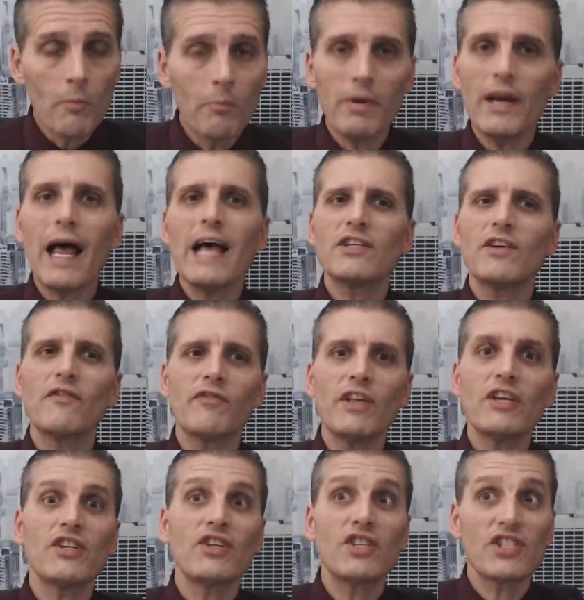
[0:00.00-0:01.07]
has
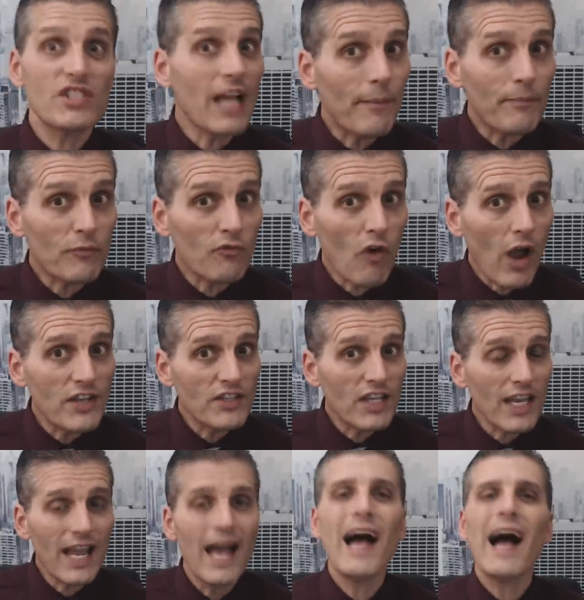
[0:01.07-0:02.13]
inflation stopped
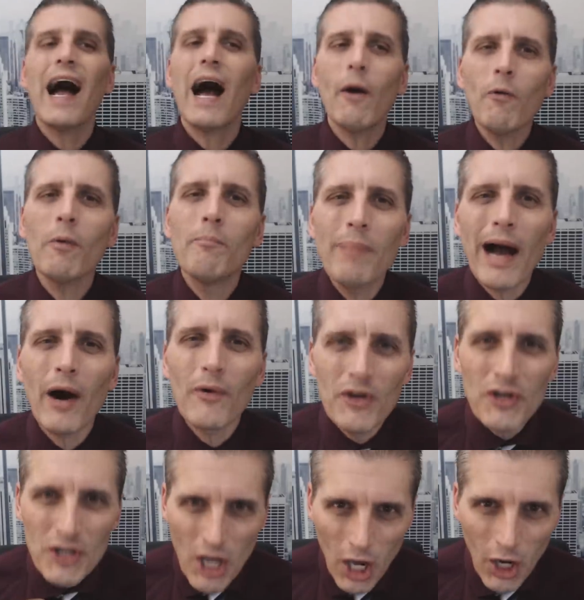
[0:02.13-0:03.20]
rising? How about
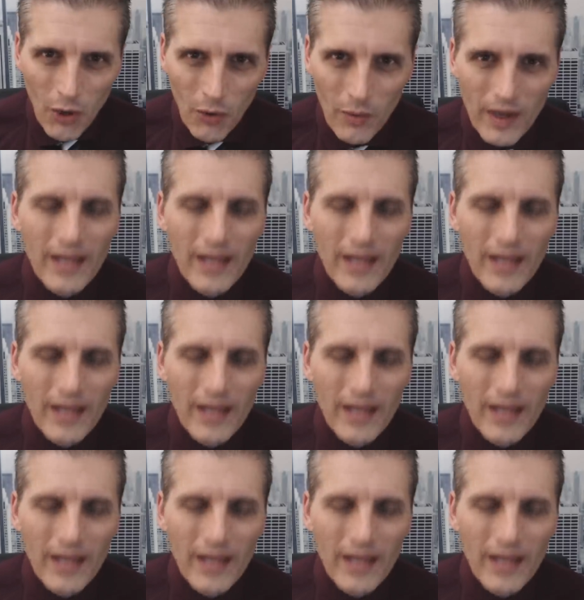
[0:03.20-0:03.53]
no?